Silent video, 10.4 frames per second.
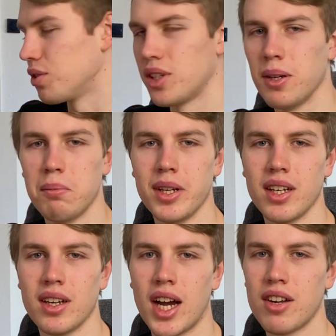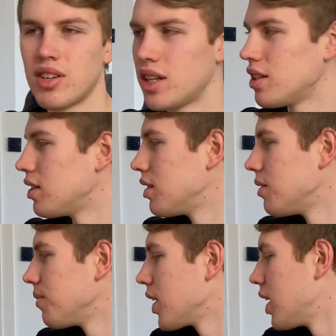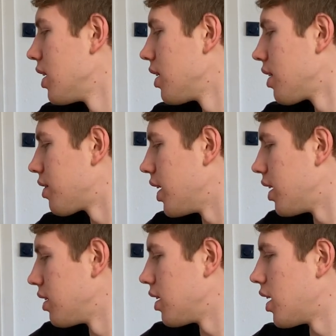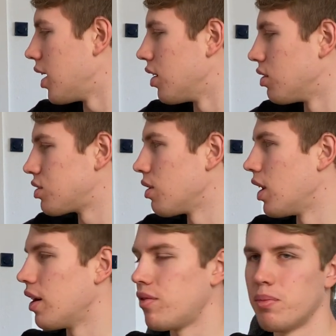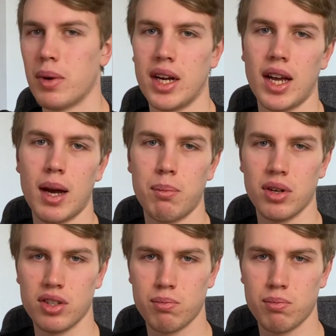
keep me hydrated. Then I also have my AirPods